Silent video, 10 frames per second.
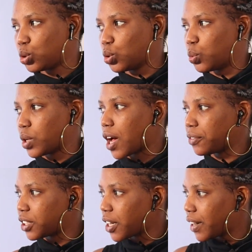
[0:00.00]
So we
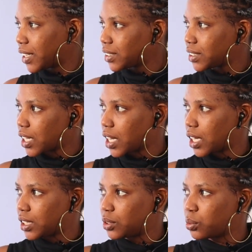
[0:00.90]
have terrace,
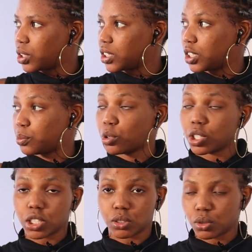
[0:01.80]
and the word is
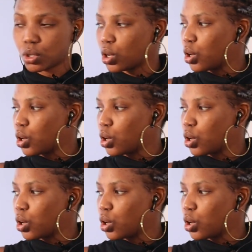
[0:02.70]
bungalow.